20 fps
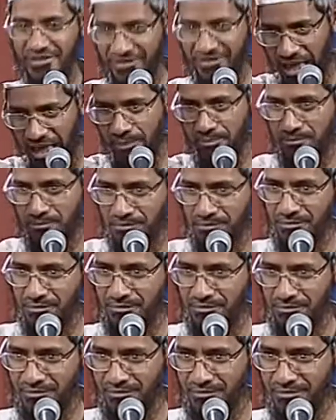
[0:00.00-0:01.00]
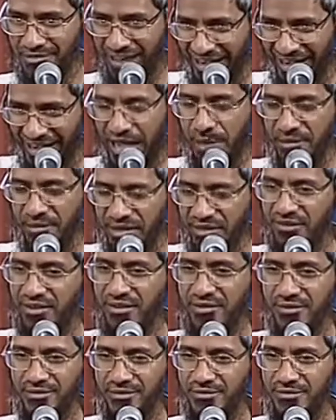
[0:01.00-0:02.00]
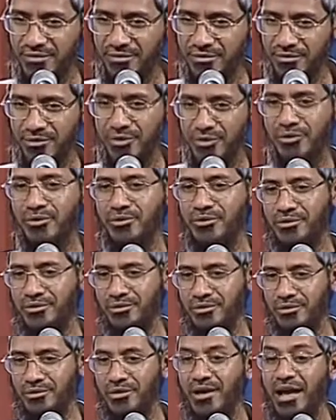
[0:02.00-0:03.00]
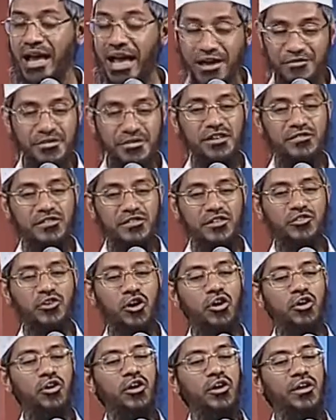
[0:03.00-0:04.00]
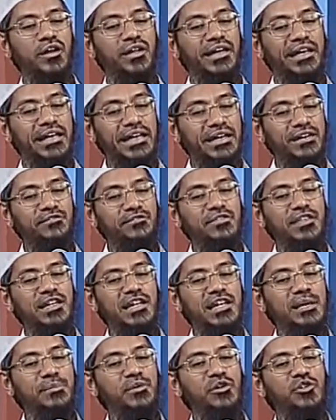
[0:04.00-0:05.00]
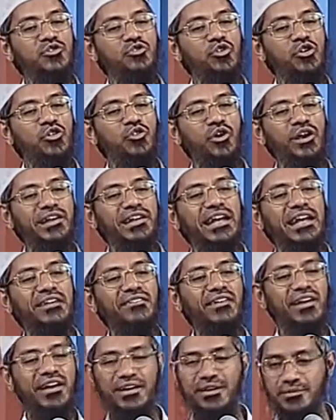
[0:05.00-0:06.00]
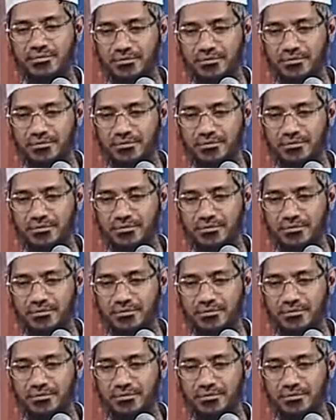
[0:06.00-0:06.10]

this cap, can it harm anyone? No. I've given the talk on if the label shows your intent, wear